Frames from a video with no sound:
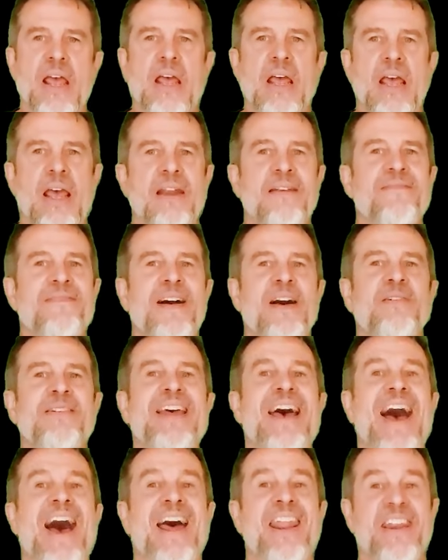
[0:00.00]
and found
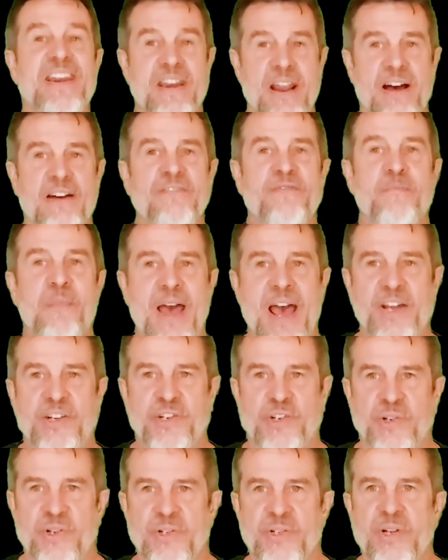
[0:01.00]
enough
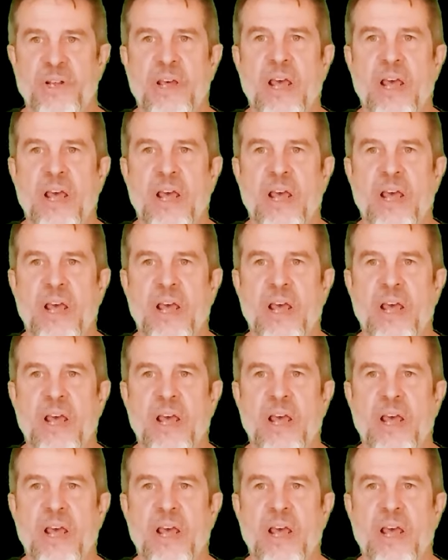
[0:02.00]
matches